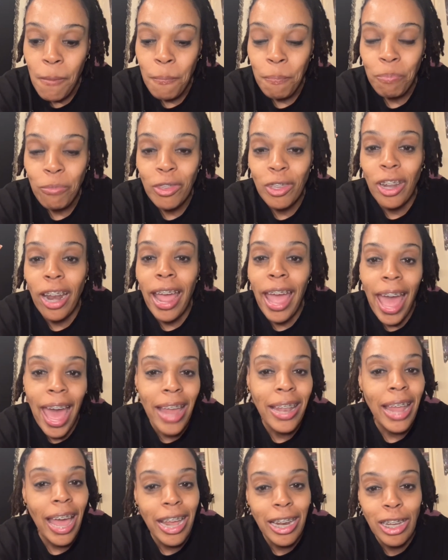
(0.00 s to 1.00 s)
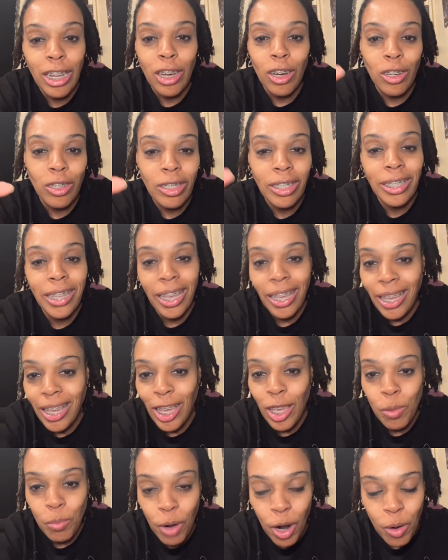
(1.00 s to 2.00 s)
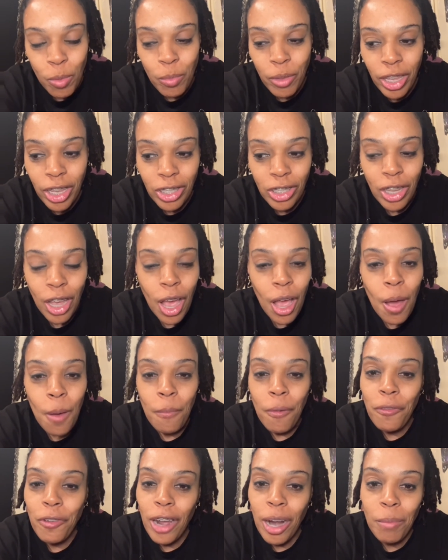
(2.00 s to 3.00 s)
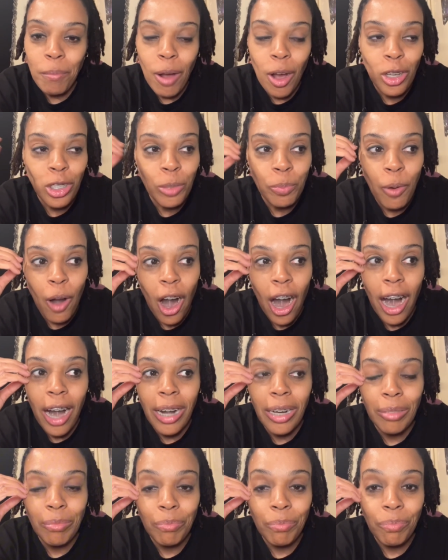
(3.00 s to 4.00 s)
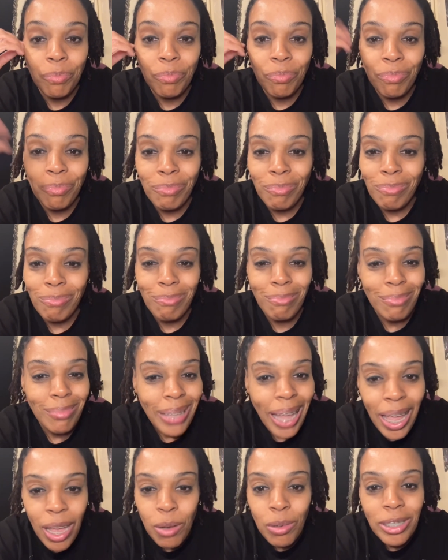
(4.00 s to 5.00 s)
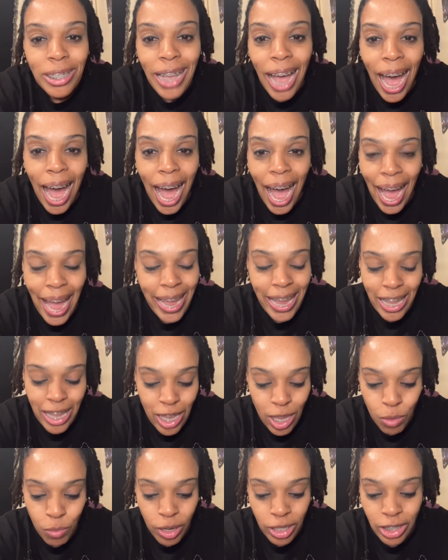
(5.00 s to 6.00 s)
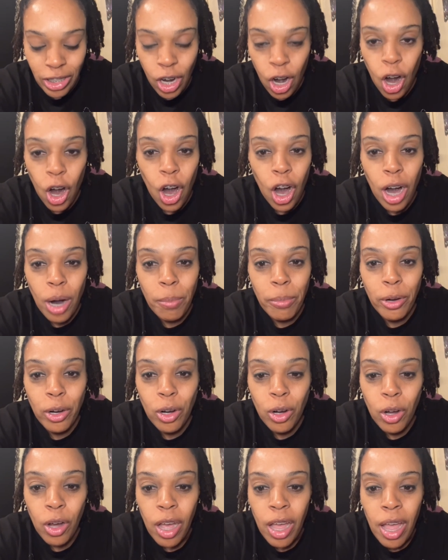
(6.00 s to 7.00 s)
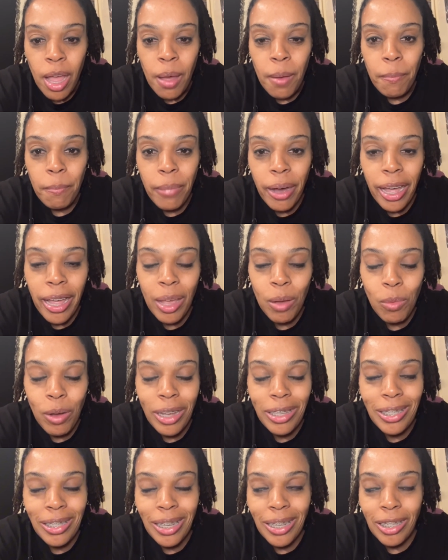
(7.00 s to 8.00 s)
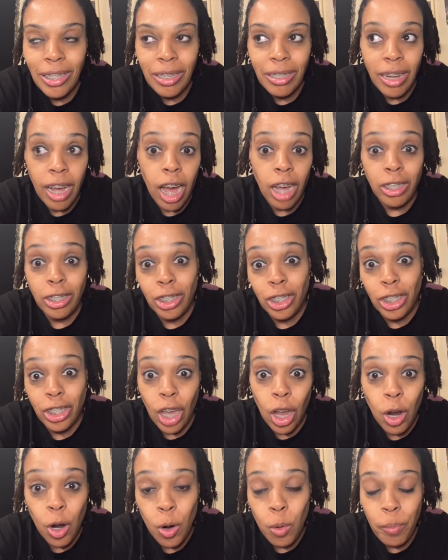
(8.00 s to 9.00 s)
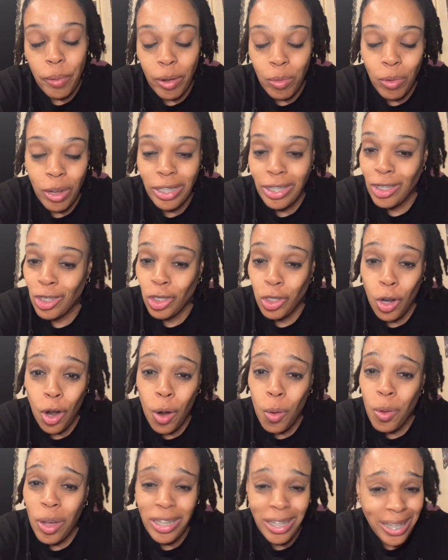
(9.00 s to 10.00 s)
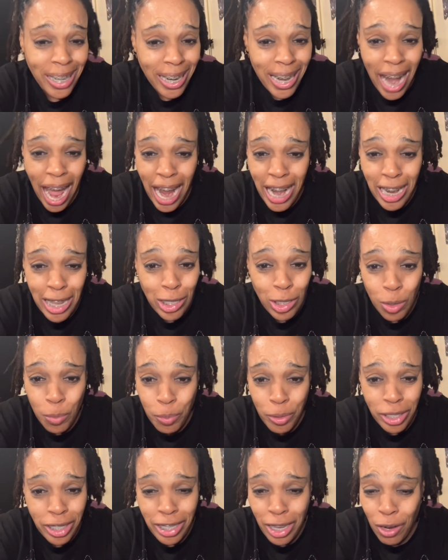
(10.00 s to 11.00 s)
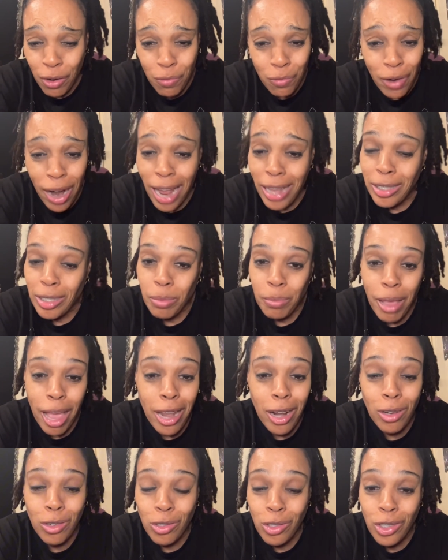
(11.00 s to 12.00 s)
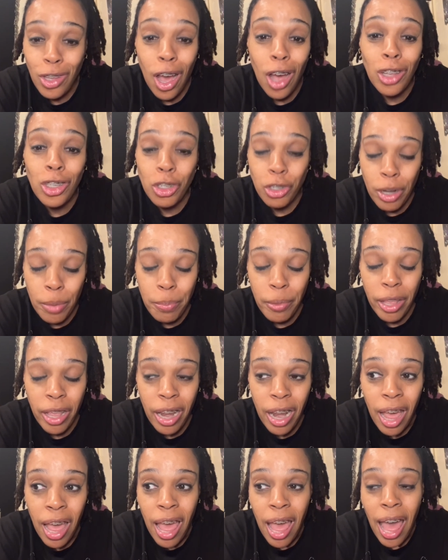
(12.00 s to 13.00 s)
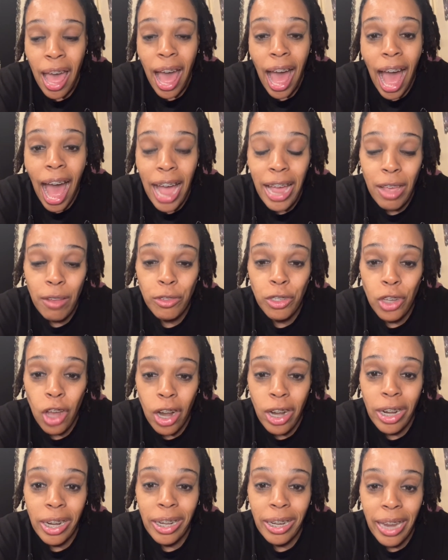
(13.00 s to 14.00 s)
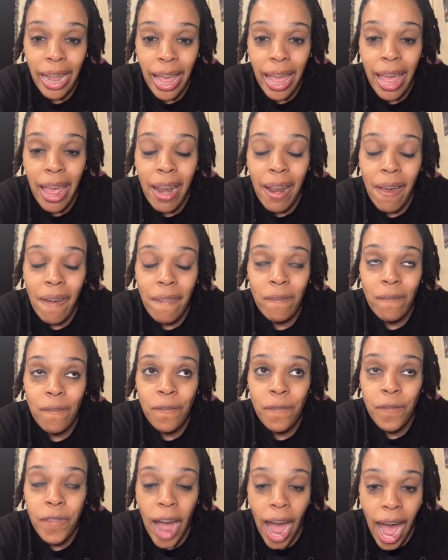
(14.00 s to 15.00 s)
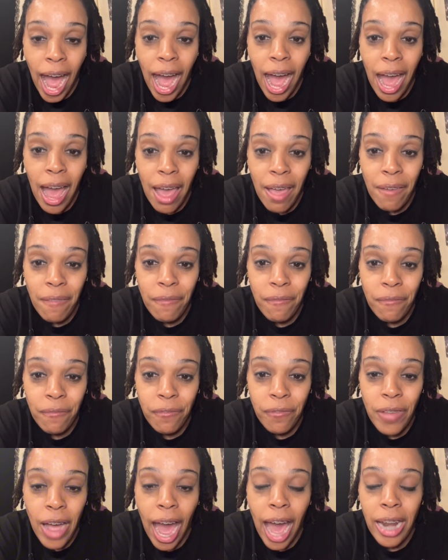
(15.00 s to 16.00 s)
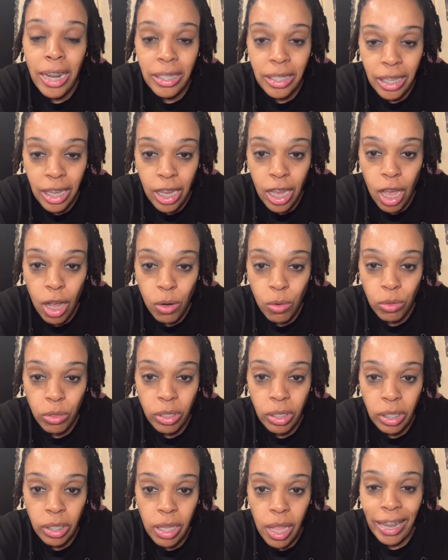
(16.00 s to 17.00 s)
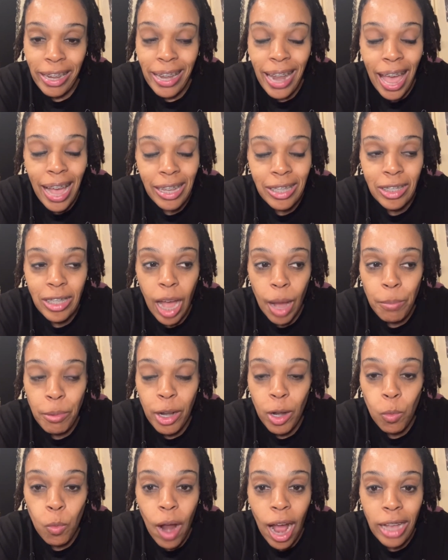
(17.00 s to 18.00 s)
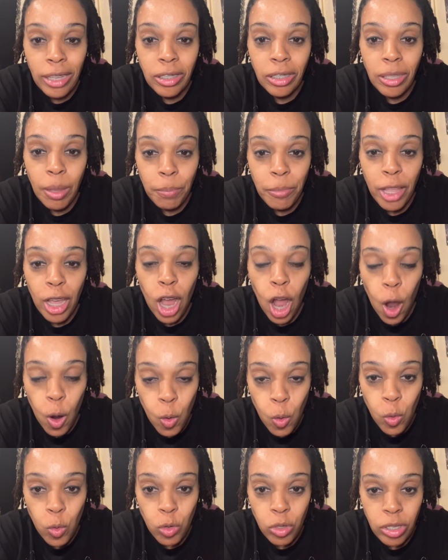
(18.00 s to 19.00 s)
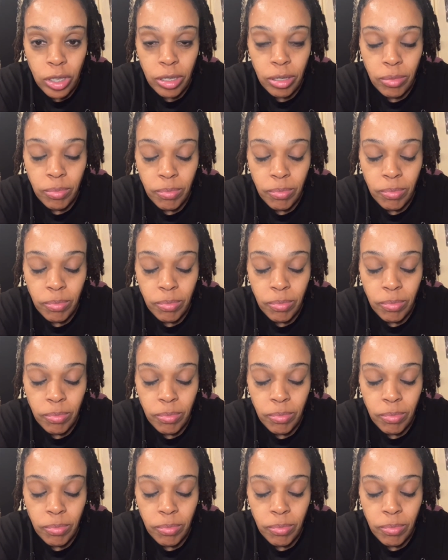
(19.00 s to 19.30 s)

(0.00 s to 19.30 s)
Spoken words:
So they had like little tee-hee moments. But for the most part, it was all right. It wasn't horrible, but it wasn't dope. And wasn't 92% Rotten Tomatoes. Y'all tripping. I give Shaun of the Dead 5 out of 10 ghosts. Next, I'm going to watch something old.